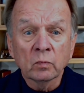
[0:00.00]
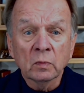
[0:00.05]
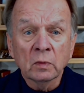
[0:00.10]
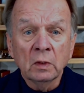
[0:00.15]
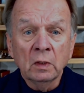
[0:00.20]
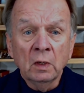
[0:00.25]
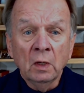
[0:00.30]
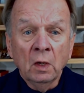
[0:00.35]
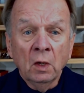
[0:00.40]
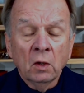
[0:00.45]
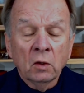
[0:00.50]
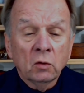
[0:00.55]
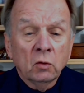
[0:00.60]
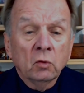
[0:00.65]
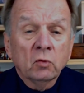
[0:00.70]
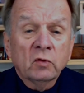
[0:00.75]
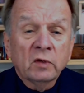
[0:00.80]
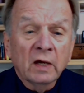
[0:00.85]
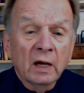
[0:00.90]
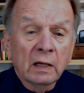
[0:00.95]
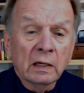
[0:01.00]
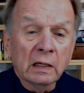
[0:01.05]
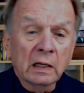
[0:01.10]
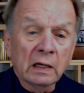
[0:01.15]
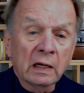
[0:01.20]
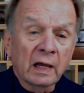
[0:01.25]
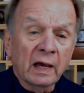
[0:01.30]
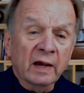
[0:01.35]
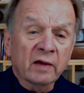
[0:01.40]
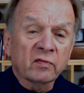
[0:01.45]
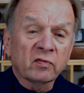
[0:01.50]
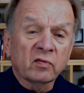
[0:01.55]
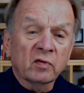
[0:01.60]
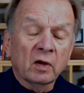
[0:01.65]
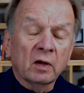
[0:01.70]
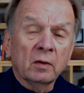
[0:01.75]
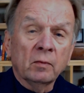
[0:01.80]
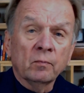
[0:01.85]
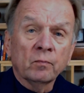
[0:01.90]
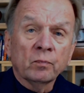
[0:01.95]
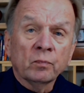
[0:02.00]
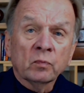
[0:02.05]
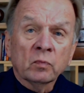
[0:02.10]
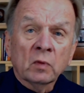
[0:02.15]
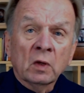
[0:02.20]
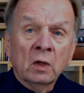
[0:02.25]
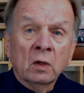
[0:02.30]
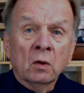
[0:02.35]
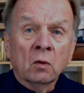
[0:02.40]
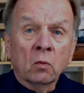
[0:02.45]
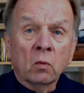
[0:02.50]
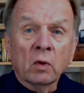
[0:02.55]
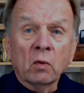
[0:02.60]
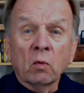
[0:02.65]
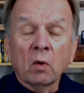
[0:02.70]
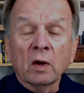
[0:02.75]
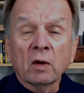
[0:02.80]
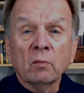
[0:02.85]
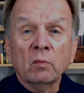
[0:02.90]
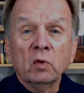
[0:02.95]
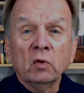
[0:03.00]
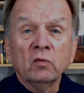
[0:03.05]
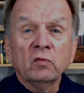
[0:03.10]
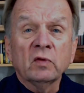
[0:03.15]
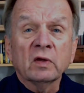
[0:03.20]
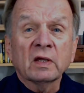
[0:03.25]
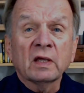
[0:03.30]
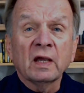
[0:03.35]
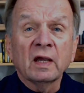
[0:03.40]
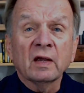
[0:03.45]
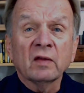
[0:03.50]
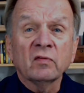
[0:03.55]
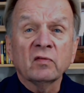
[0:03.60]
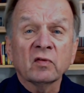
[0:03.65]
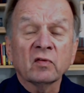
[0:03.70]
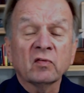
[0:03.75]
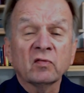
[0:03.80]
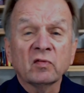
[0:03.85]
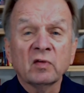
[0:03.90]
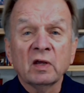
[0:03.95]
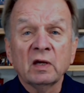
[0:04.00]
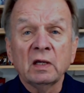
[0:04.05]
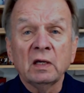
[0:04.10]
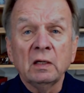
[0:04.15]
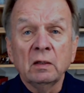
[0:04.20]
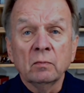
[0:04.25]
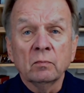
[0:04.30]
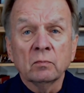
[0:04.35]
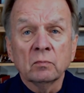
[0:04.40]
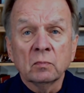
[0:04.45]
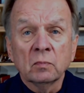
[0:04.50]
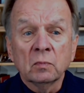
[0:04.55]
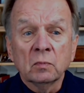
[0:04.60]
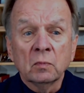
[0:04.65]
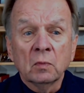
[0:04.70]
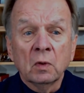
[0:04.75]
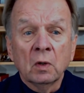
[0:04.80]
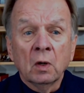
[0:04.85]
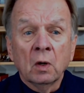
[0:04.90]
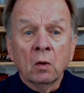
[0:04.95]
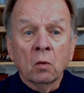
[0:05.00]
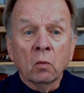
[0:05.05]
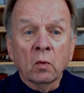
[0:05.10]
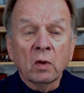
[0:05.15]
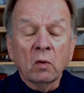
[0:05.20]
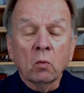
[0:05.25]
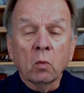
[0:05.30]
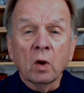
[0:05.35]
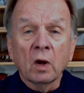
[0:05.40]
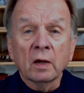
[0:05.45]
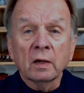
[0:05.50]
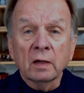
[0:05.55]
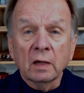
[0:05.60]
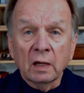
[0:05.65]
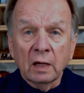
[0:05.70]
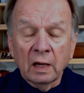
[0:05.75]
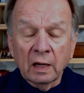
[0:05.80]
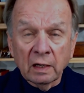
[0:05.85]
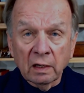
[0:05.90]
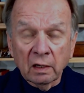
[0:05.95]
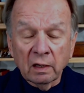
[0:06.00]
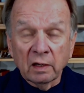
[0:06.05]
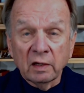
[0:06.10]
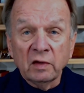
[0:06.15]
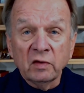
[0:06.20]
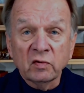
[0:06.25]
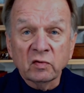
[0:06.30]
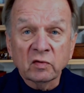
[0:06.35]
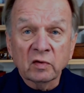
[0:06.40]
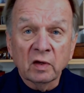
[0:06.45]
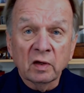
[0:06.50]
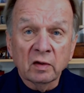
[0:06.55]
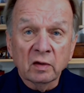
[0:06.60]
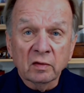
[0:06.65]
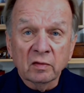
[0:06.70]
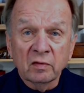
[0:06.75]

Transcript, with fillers: You tell Alexa, we want to move to Kansas City. We want at least this